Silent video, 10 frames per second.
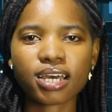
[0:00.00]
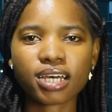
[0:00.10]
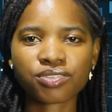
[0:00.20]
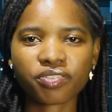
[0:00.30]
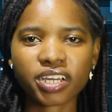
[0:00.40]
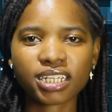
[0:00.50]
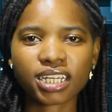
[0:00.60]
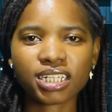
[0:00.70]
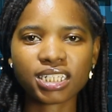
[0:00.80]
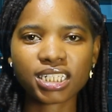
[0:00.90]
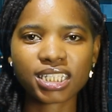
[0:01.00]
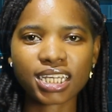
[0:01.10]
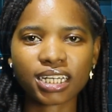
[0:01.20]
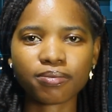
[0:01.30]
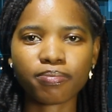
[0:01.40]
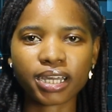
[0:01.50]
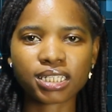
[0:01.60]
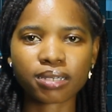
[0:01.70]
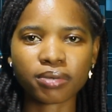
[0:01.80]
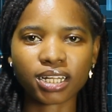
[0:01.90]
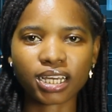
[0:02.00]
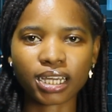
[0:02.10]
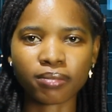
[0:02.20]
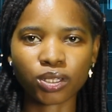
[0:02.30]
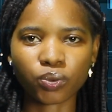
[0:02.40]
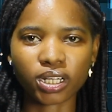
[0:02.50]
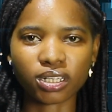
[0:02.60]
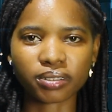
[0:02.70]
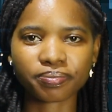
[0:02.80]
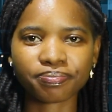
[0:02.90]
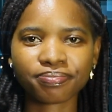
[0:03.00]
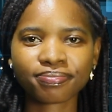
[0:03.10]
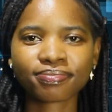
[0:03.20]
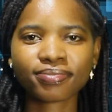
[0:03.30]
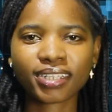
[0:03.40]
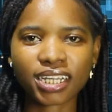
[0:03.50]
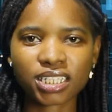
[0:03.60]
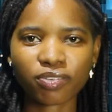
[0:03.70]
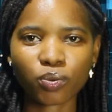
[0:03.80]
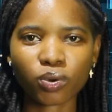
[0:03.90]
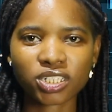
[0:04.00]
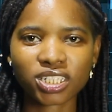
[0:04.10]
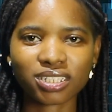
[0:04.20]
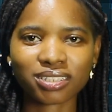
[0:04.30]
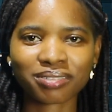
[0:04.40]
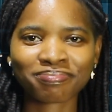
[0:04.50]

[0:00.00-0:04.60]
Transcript: as read and edited by Timiola Emanuela. Thanks for watching.